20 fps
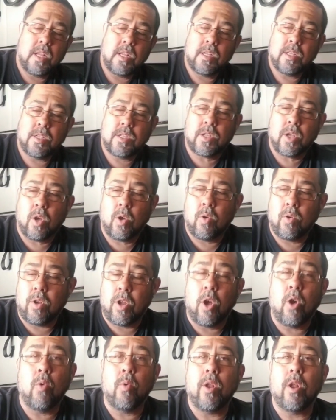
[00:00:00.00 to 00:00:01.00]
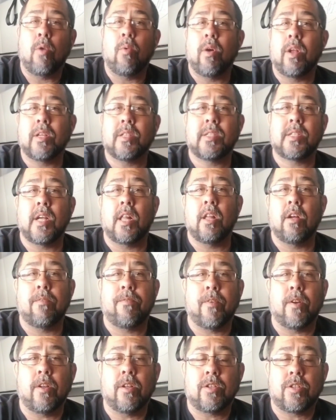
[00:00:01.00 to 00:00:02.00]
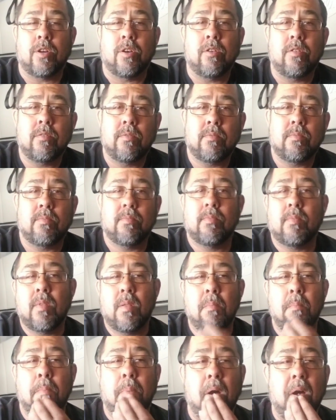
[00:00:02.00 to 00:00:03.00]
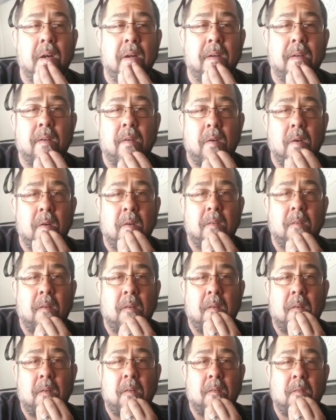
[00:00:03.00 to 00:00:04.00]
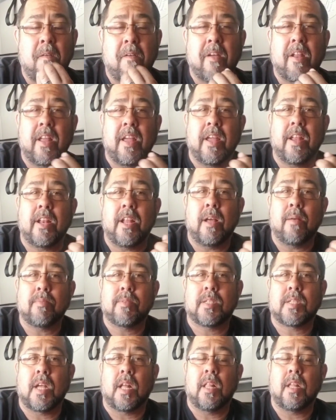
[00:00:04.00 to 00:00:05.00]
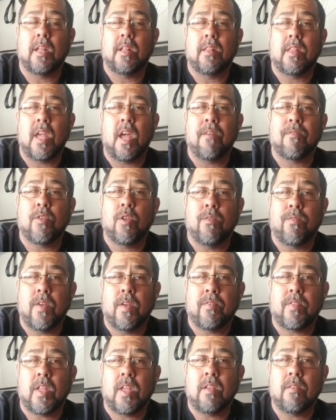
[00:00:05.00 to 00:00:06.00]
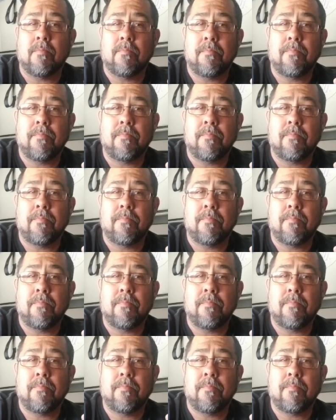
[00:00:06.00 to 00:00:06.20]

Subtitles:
So no, we don't want to sell our furniture, but we're going to end up selling the F-250.